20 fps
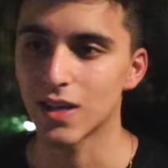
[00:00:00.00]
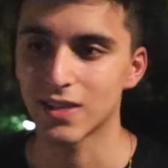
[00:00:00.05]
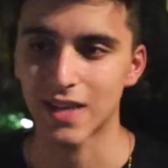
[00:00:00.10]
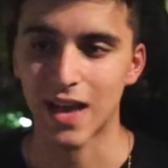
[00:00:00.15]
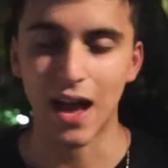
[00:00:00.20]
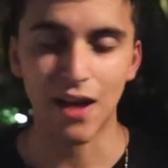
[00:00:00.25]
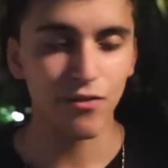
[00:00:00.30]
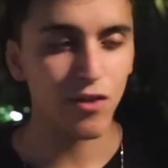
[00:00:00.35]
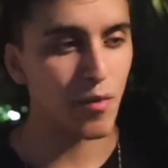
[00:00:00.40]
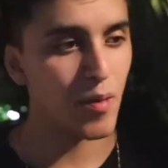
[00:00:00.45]
guys,
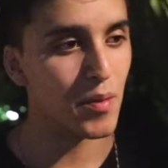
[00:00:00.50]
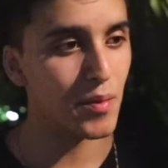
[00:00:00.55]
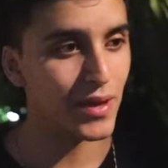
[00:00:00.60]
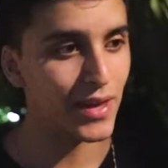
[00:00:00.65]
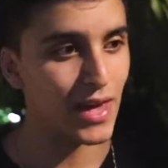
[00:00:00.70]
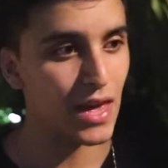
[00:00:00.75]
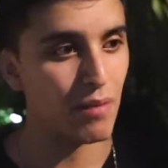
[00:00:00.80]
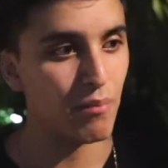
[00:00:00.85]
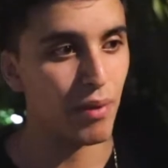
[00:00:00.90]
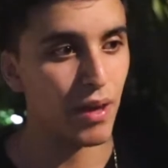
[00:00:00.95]
after I made my
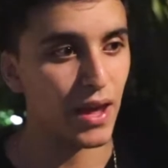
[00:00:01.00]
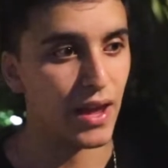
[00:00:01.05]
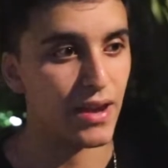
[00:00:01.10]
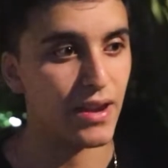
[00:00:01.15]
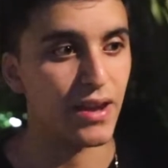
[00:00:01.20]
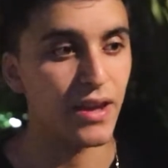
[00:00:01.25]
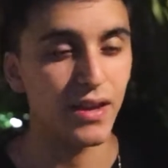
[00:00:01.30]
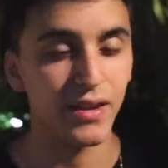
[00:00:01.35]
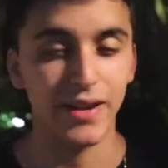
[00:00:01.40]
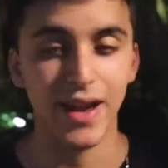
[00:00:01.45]

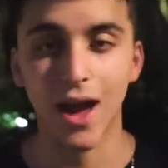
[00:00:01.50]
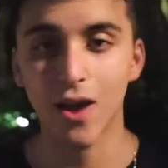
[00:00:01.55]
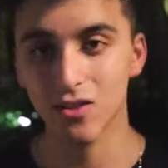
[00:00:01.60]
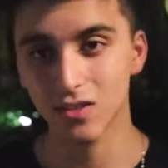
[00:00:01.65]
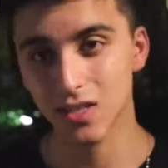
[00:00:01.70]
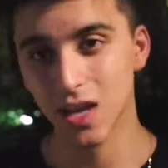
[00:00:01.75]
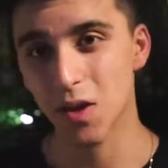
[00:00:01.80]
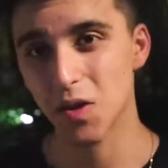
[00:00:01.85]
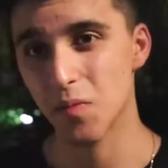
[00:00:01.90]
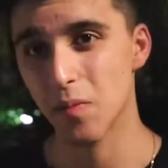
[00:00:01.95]
campaign, now
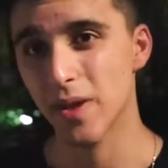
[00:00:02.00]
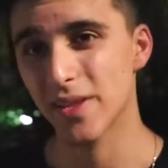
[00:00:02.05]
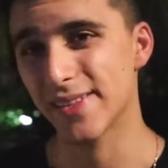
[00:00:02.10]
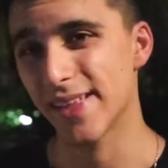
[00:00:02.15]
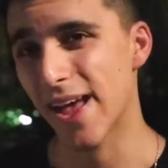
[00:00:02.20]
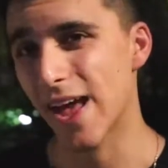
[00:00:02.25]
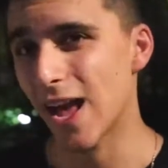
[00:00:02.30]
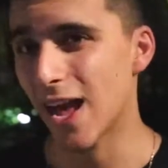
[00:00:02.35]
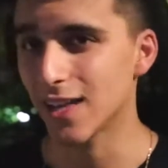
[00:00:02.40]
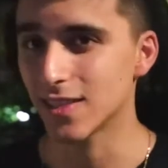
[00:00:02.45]
it's time to make
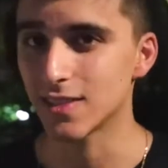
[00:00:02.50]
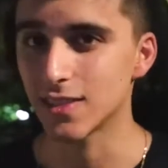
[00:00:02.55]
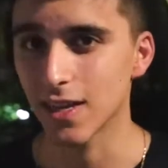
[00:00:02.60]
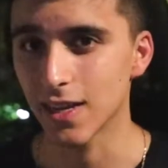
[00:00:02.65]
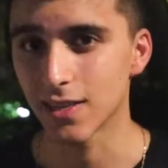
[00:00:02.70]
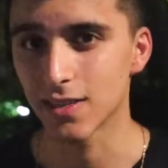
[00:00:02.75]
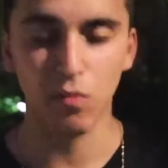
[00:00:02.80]
the ad set.